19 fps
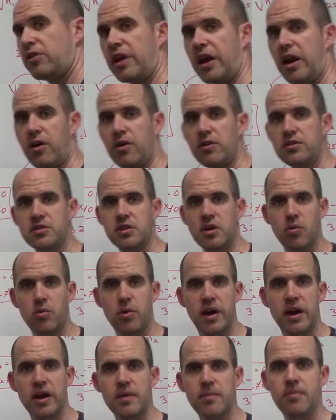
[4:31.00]
errors
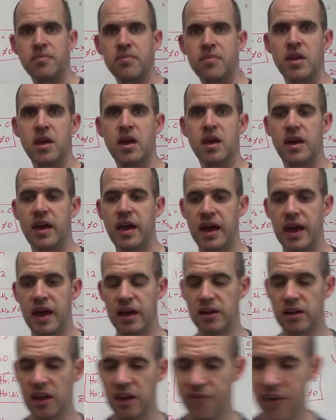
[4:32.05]
away. And if